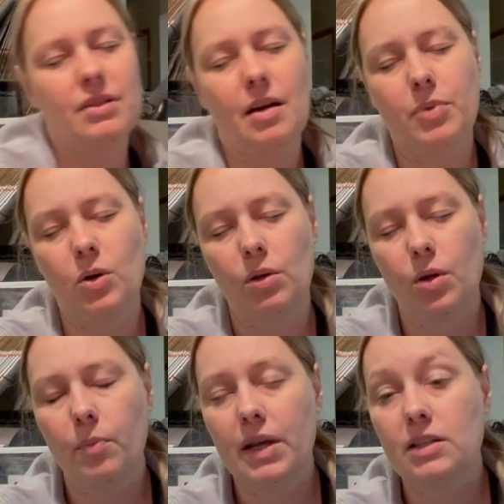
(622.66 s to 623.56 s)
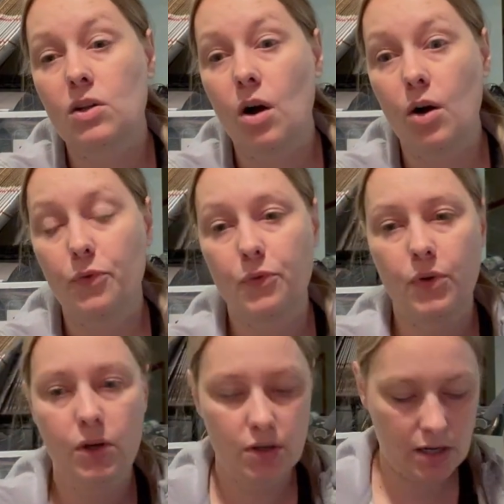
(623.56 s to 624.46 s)
not polo, men's
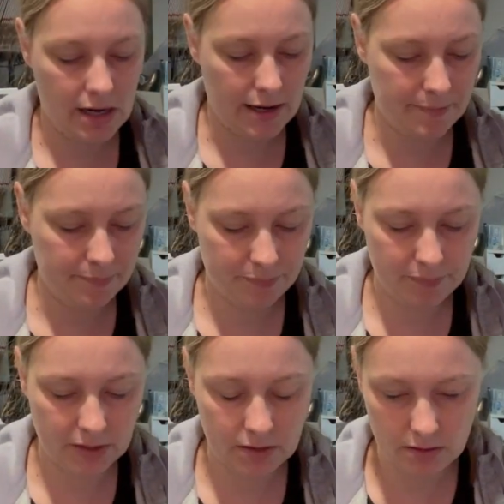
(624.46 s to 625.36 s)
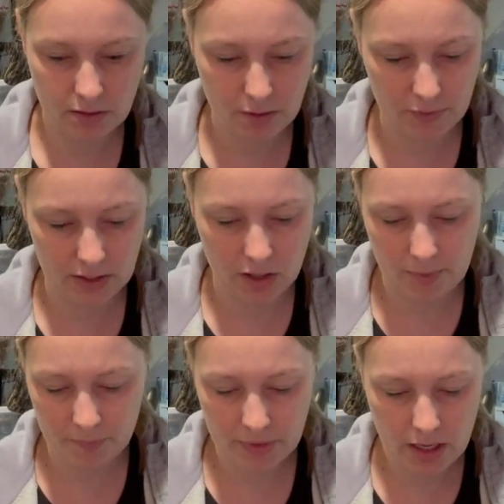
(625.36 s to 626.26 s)
golf, um, golfing
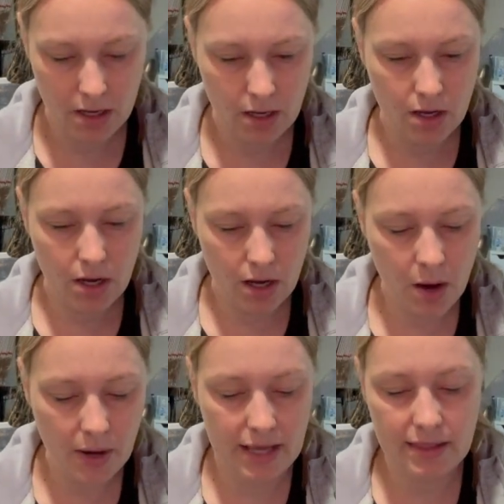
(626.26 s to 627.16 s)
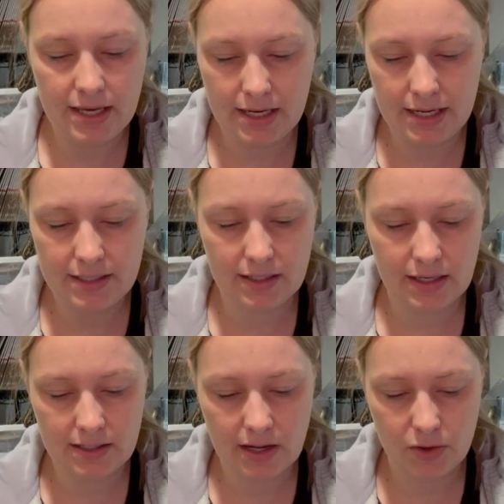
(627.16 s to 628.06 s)
top. Okay, this
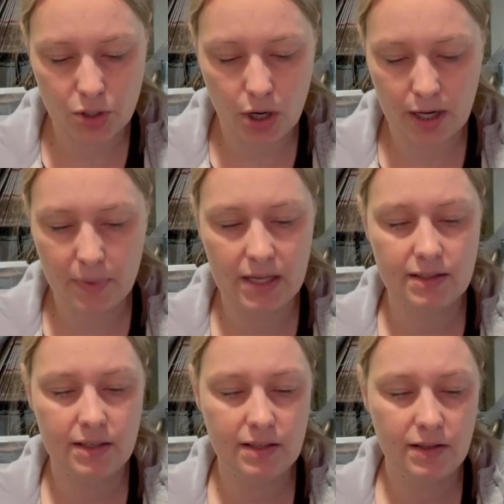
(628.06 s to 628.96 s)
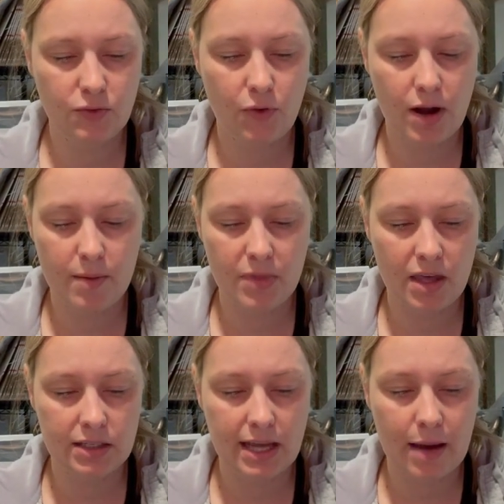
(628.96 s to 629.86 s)
is another Target piece. This is from
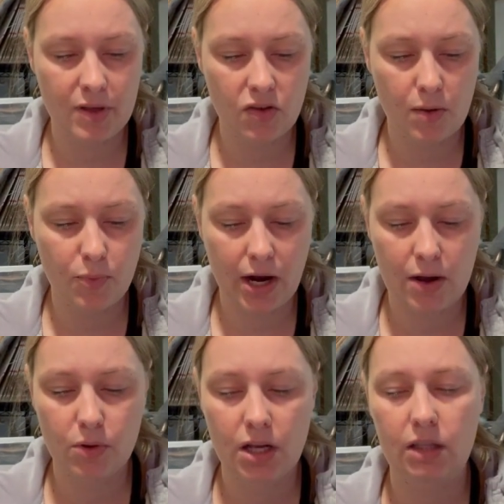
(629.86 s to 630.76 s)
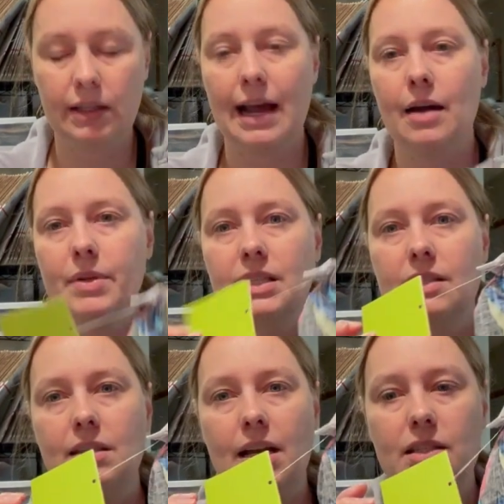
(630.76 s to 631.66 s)
the Tabitha Brown collab. It's a
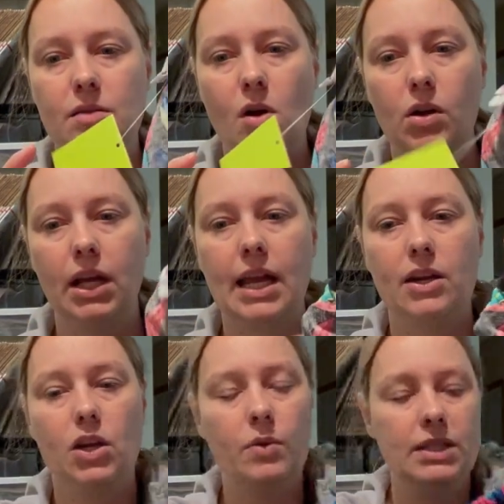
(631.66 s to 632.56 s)
size small, again, new with